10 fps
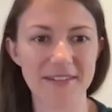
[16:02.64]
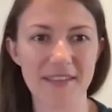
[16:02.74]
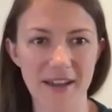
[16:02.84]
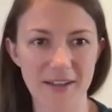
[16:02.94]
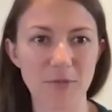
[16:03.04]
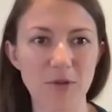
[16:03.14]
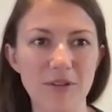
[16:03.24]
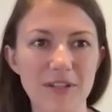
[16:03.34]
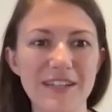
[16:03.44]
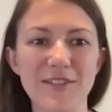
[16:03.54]
to that
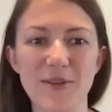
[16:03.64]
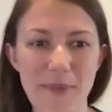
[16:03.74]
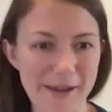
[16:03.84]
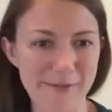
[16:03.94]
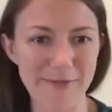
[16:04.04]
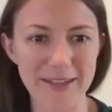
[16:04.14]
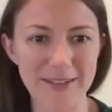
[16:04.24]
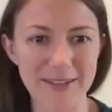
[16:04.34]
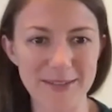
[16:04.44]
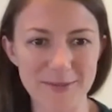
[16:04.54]
community, to my
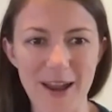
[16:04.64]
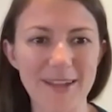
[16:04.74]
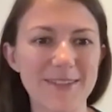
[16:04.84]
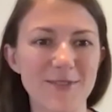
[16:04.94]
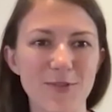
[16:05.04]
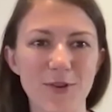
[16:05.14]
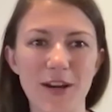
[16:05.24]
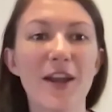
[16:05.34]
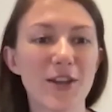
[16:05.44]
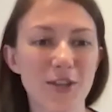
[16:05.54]
events friends
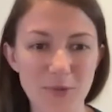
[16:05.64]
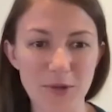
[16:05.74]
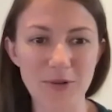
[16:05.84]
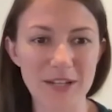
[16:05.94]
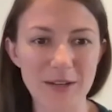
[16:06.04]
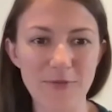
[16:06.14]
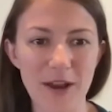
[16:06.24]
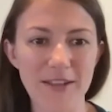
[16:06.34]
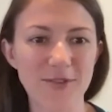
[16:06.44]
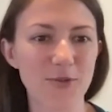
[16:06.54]
or community
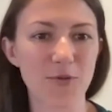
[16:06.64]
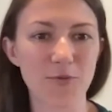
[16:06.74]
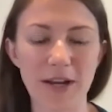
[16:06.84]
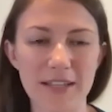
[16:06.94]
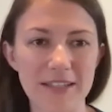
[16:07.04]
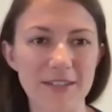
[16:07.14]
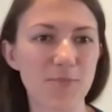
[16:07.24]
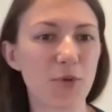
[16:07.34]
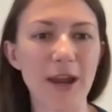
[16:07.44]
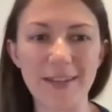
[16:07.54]
friends who are running
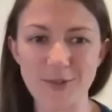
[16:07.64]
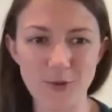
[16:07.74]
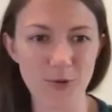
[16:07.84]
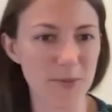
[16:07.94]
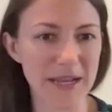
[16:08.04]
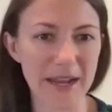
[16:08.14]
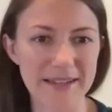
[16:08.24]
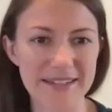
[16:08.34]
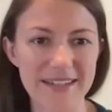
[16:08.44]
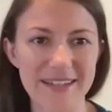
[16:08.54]
these brainstorming
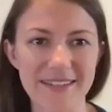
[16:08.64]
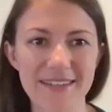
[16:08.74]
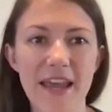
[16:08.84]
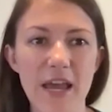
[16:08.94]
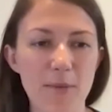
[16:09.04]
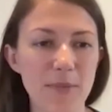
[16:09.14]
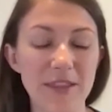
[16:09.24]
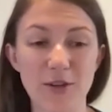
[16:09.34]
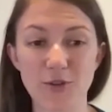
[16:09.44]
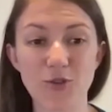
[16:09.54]
ideas. I
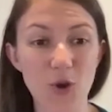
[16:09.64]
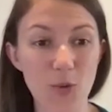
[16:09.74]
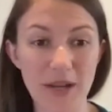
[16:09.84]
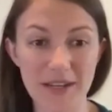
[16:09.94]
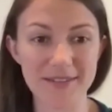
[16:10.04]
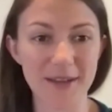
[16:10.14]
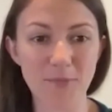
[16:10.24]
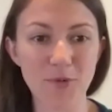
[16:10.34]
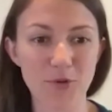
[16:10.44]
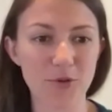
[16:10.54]
mean, there's so many
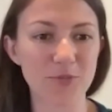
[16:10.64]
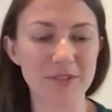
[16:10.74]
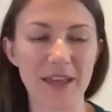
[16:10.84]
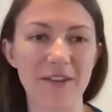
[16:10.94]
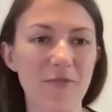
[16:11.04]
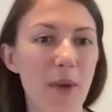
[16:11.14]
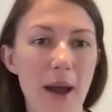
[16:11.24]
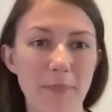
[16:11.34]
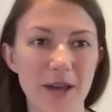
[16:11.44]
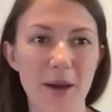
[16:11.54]
subgroups that have
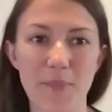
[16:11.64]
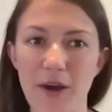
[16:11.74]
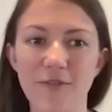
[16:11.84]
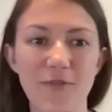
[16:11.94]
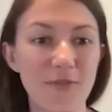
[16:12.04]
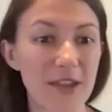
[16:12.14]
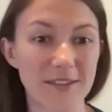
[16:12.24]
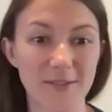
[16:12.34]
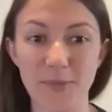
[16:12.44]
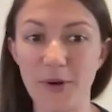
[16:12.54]
popped up on
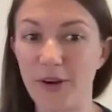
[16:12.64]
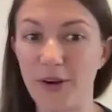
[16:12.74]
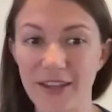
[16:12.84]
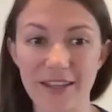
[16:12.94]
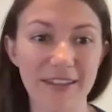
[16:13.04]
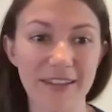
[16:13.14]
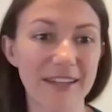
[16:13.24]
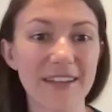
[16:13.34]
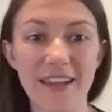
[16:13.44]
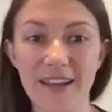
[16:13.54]
Facebook and
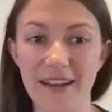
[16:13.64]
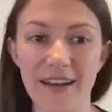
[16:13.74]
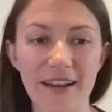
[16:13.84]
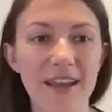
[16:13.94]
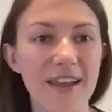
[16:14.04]
LinkedIn, and